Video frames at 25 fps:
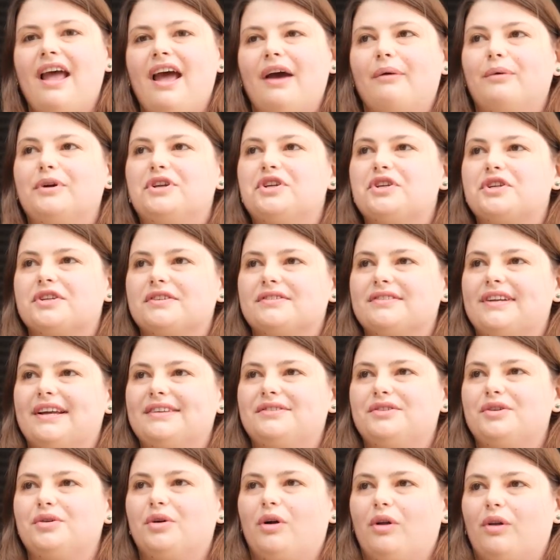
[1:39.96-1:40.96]
which just
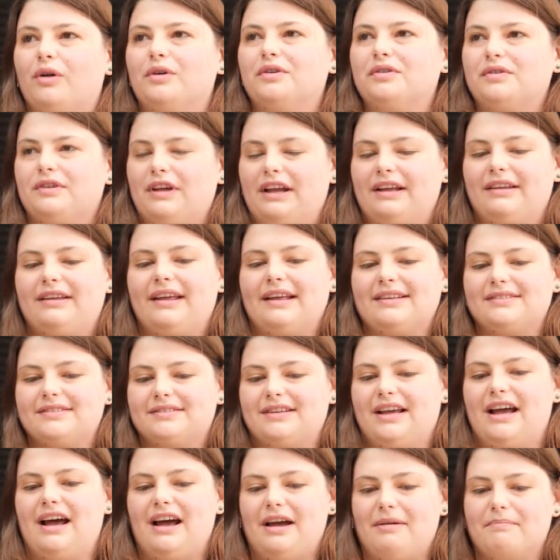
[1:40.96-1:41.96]
gets you closer, it gets
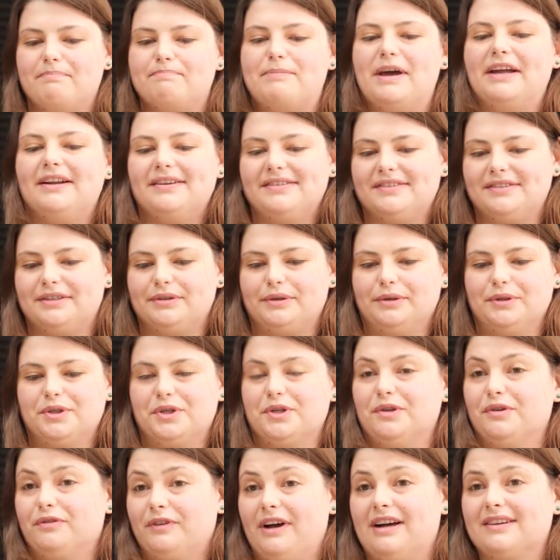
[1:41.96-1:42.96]
better
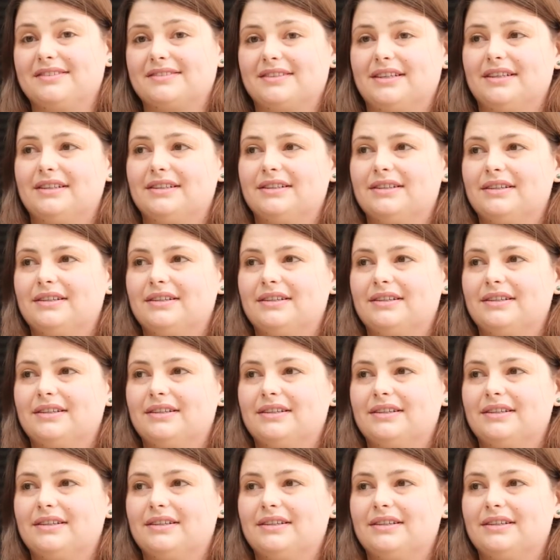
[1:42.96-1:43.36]
solutions faster.